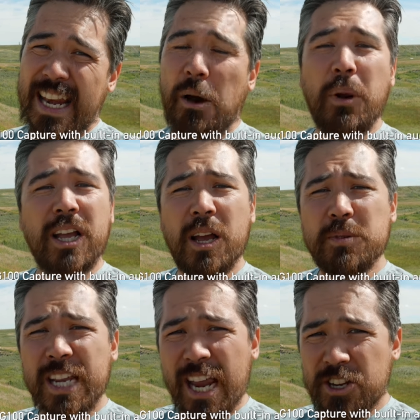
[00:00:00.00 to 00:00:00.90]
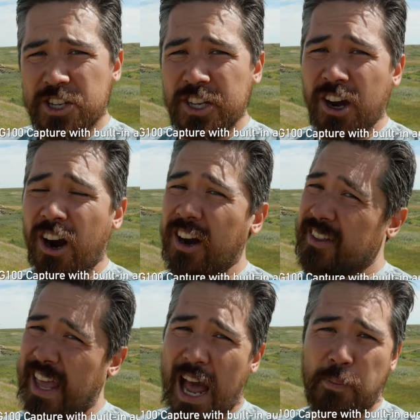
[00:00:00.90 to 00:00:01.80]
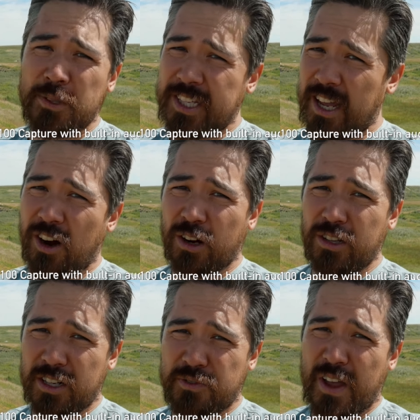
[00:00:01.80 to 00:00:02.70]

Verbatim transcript: Now, when it comes to HDR, the Apple XR looked